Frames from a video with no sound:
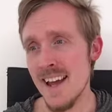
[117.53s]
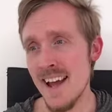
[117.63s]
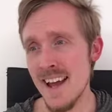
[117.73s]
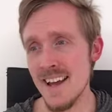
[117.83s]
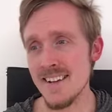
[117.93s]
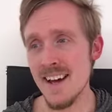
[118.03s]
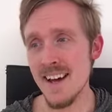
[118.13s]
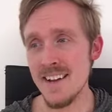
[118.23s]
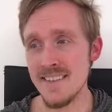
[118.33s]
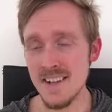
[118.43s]
And
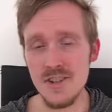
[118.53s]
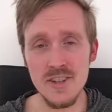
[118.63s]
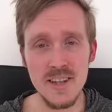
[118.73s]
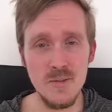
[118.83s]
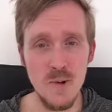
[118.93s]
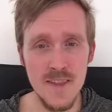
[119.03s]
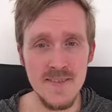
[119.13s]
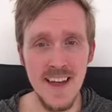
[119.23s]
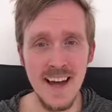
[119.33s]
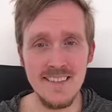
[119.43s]
essentially, with
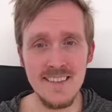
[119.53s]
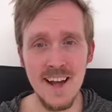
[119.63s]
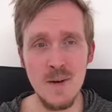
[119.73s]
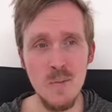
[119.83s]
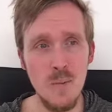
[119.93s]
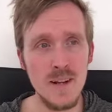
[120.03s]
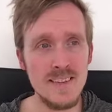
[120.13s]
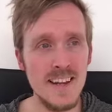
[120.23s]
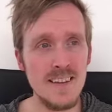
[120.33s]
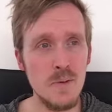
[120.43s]
that, what we
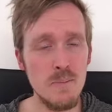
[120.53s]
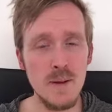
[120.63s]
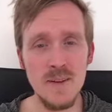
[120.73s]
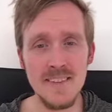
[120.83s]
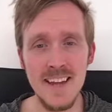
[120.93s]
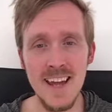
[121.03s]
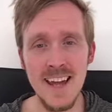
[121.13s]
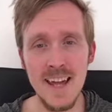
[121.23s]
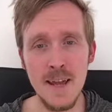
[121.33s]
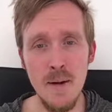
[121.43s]
did is we built
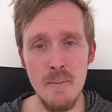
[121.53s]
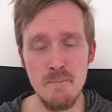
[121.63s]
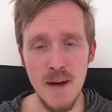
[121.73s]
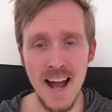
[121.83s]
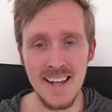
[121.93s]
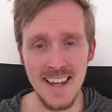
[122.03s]
a back